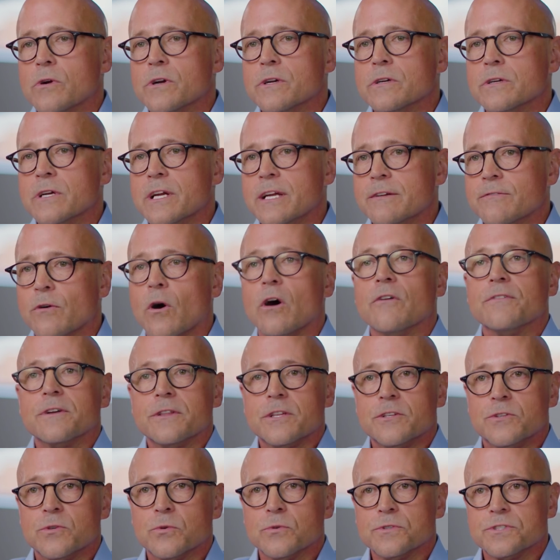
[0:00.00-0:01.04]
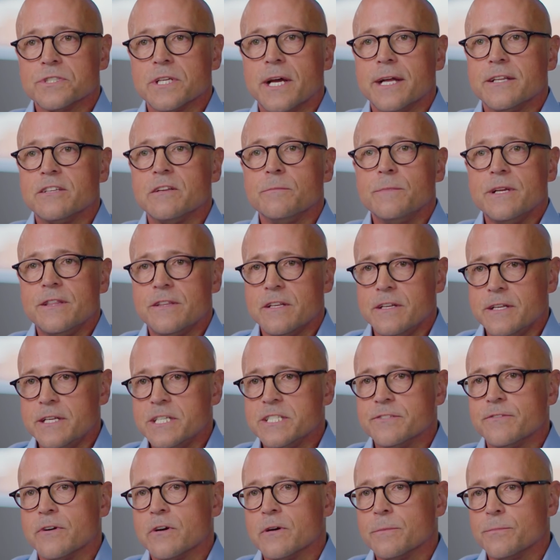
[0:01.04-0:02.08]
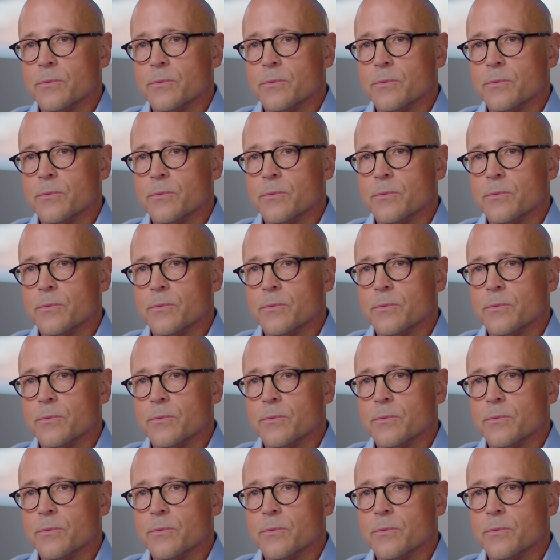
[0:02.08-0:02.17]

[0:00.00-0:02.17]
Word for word: we're evolving the tool set to meet the needs of our